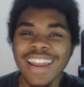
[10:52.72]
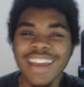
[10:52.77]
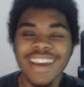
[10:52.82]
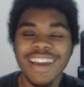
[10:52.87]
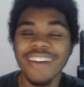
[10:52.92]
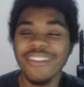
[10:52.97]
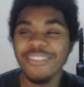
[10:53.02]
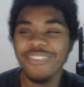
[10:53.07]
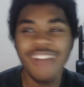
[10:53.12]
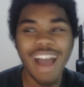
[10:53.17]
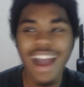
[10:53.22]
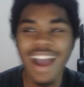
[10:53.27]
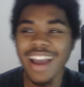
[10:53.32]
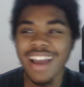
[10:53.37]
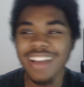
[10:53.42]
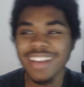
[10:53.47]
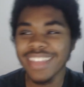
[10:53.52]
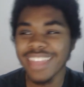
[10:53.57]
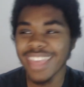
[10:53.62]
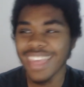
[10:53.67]
Like,
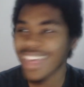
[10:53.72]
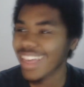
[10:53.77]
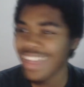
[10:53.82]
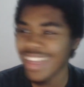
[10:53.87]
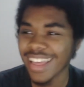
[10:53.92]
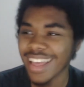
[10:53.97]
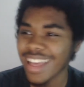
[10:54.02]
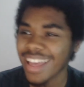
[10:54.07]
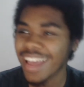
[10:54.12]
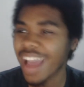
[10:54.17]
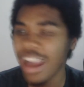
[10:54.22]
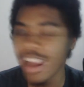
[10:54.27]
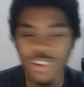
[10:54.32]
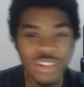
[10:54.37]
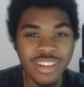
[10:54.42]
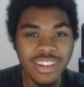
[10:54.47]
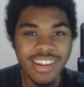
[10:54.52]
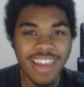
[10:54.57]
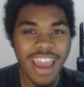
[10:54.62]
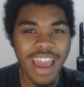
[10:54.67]
I
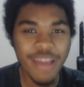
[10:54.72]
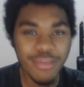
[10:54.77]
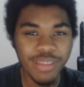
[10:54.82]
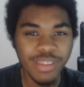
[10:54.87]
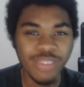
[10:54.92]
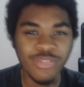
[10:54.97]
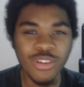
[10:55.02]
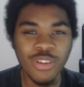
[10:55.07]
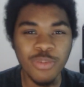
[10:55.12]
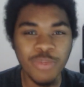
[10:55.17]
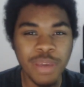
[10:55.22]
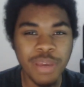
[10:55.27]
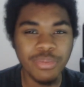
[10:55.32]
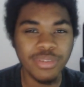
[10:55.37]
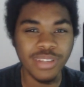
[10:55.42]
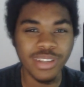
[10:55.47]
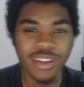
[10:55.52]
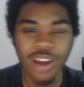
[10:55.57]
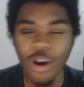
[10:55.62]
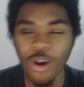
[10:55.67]
just named these few
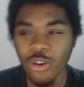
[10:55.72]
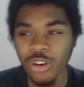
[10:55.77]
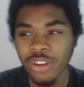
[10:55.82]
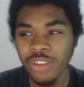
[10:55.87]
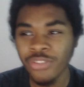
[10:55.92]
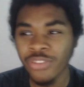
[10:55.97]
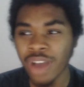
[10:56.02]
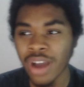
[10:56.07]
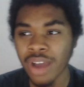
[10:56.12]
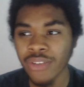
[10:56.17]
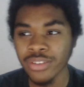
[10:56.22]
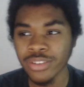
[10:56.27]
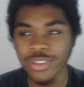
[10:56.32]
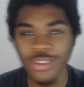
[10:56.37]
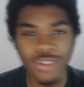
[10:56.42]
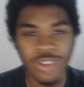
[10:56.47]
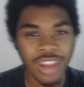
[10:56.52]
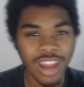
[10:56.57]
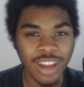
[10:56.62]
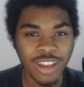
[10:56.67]
people, and only 5 or
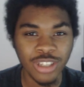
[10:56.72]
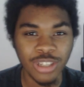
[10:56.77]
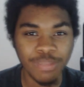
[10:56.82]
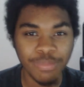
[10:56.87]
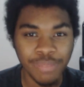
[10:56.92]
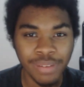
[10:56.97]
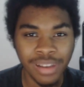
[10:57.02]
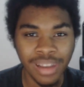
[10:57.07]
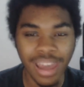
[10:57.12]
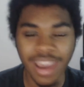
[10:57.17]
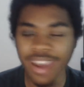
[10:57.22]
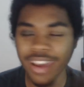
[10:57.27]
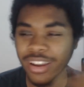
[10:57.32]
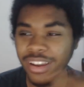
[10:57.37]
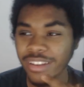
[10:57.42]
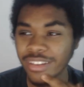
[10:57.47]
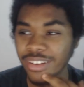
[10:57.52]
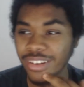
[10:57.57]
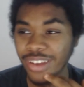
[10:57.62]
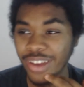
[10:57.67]
so can actually
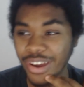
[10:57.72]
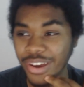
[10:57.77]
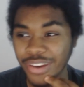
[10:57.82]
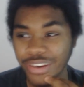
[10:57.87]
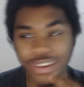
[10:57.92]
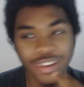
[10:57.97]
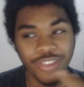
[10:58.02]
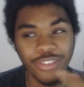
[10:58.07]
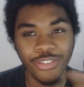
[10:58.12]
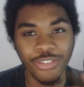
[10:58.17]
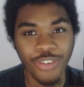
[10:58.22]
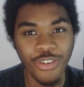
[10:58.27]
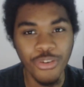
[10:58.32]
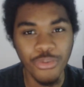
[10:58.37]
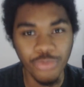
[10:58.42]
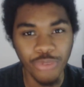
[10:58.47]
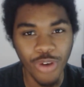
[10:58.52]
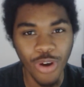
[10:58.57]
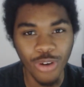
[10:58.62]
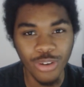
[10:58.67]
play in the
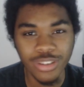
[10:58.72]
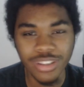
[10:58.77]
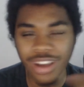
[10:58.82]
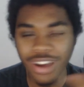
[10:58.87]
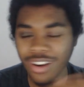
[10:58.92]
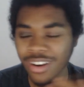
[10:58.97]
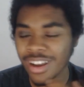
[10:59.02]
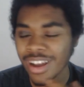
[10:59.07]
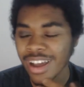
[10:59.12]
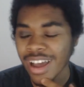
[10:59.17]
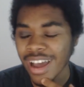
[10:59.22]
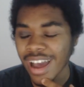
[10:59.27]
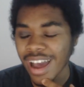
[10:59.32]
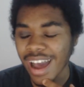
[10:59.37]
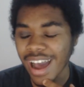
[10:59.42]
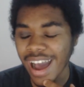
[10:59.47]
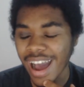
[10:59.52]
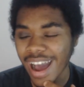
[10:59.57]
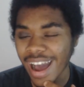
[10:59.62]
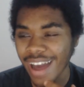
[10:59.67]
front rows, yo,
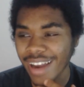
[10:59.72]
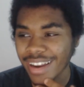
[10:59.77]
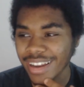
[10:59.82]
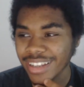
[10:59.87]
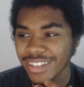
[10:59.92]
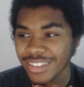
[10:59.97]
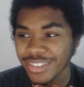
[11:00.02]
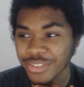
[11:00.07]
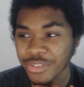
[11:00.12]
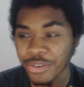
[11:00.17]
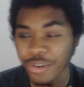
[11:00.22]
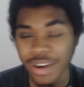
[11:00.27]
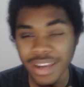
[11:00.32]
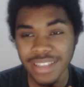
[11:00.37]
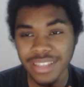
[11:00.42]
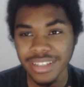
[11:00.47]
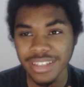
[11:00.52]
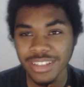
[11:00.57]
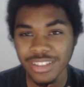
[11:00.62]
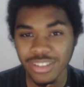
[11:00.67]
and it's just
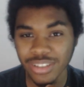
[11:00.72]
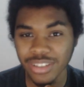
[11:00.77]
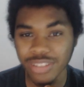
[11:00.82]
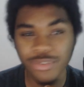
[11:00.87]
crazy.